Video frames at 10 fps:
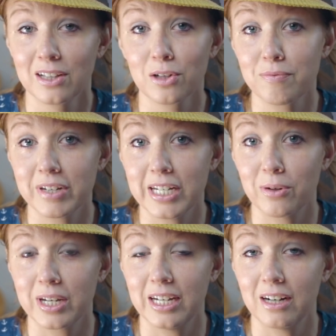little
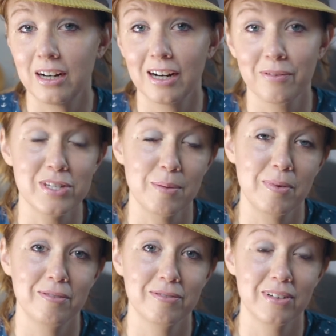video here of
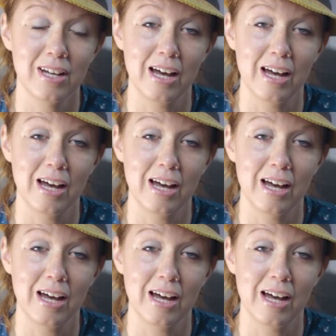some of